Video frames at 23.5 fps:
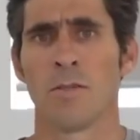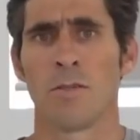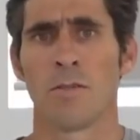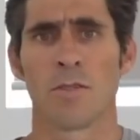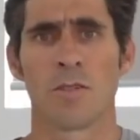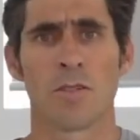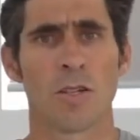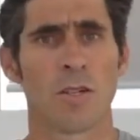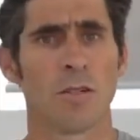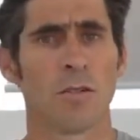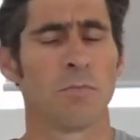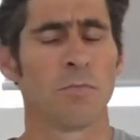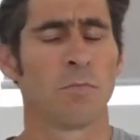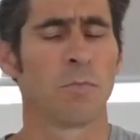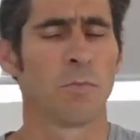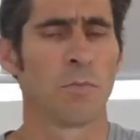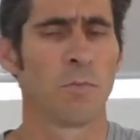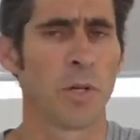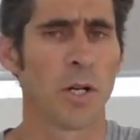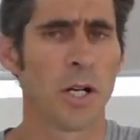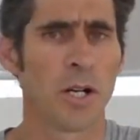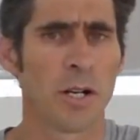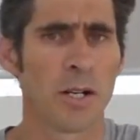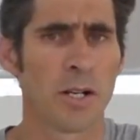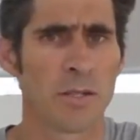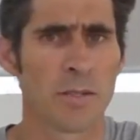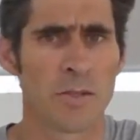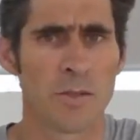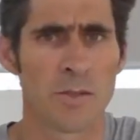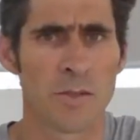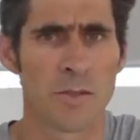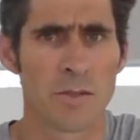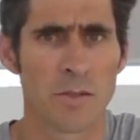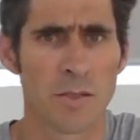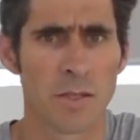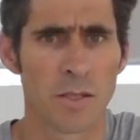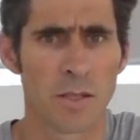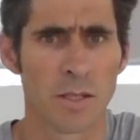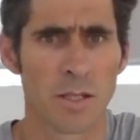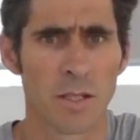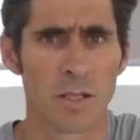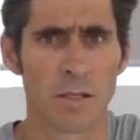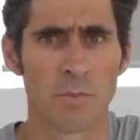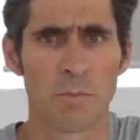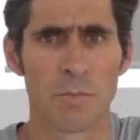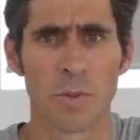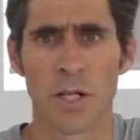So buyers
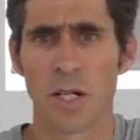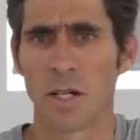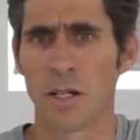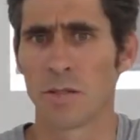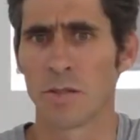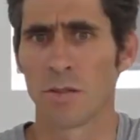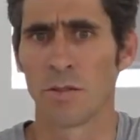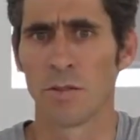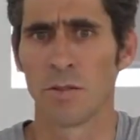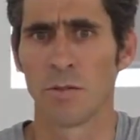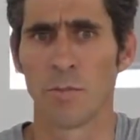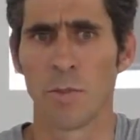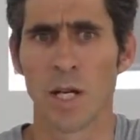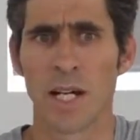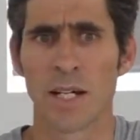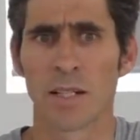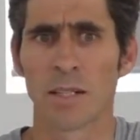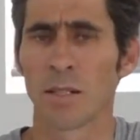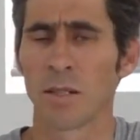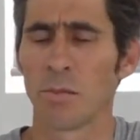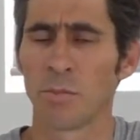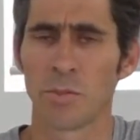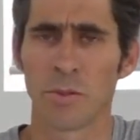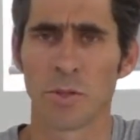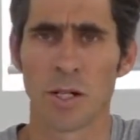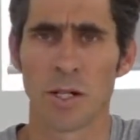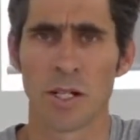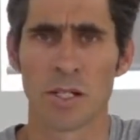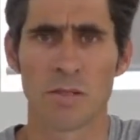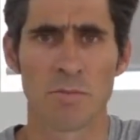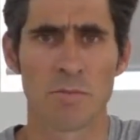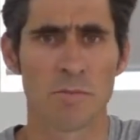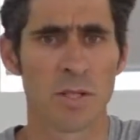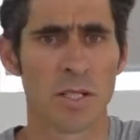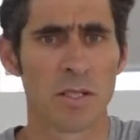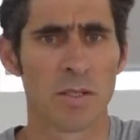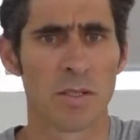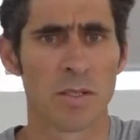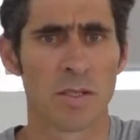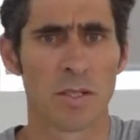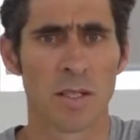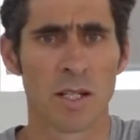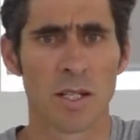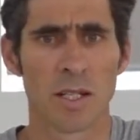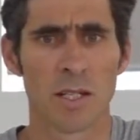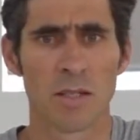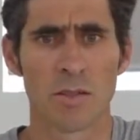buy to a market price, but
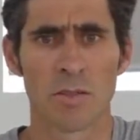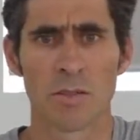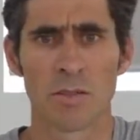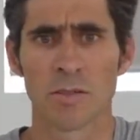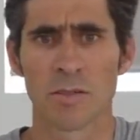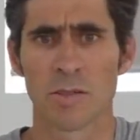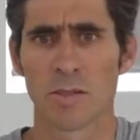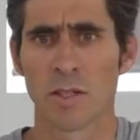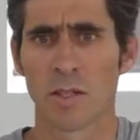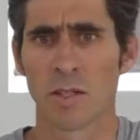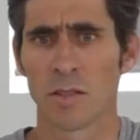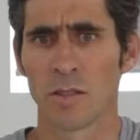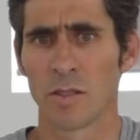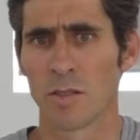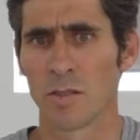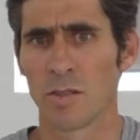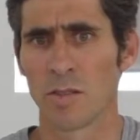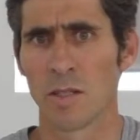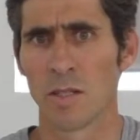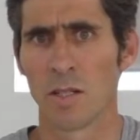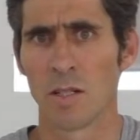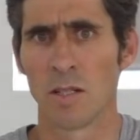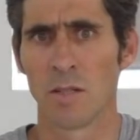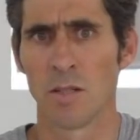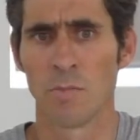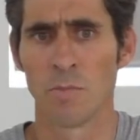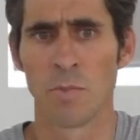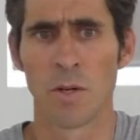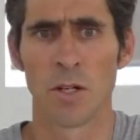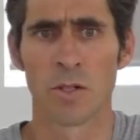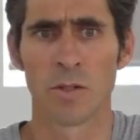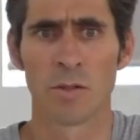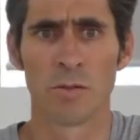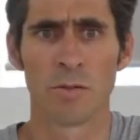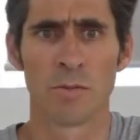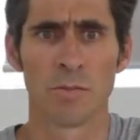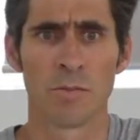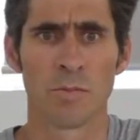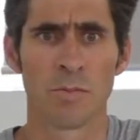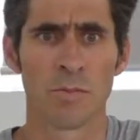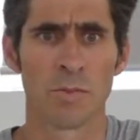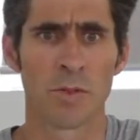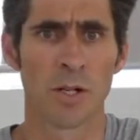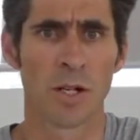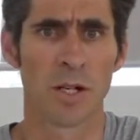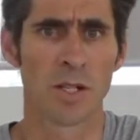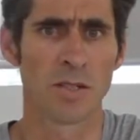they also consider the bottle
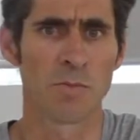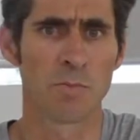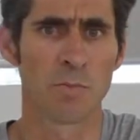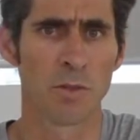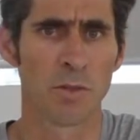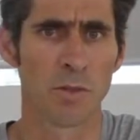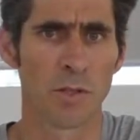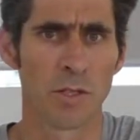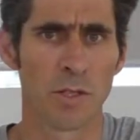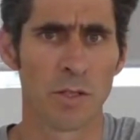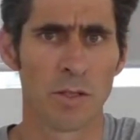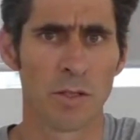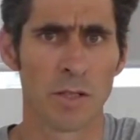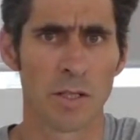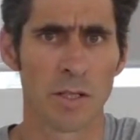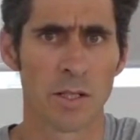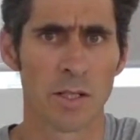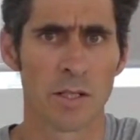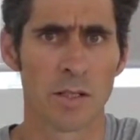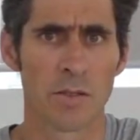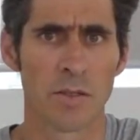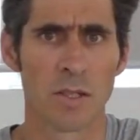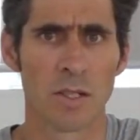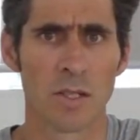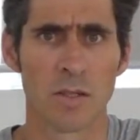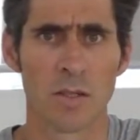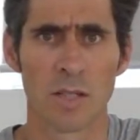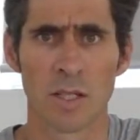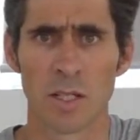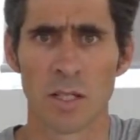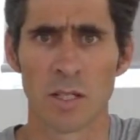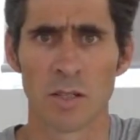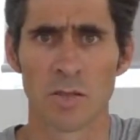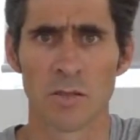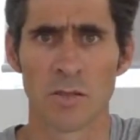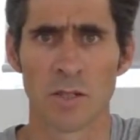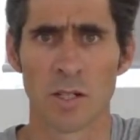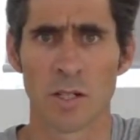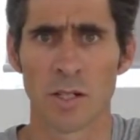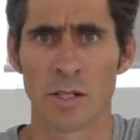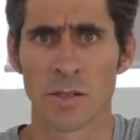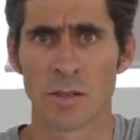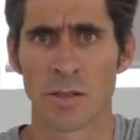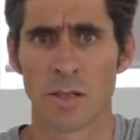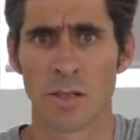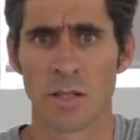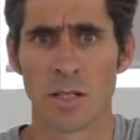price point that they're
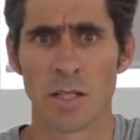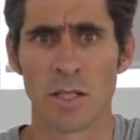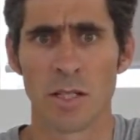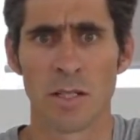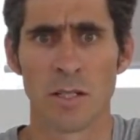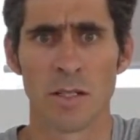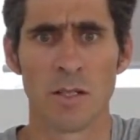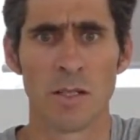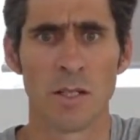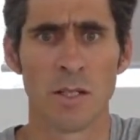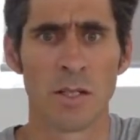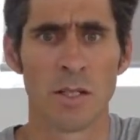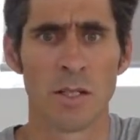trying to hit.